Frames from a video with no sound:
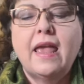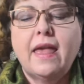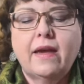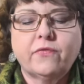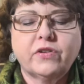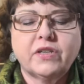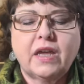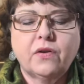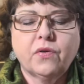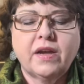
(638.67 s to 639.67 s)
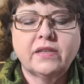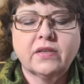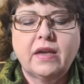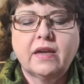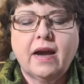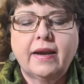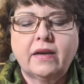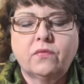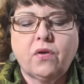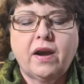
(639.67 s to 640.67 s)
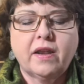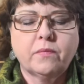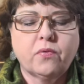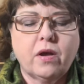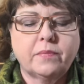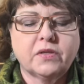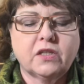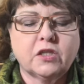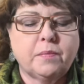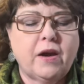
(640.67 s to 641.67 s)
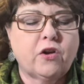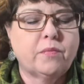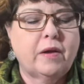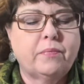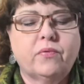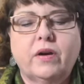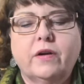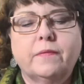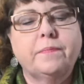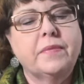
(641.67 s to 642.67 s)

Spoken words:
Everyday Grace, Guided Writing Prompts Inspired by Prayer.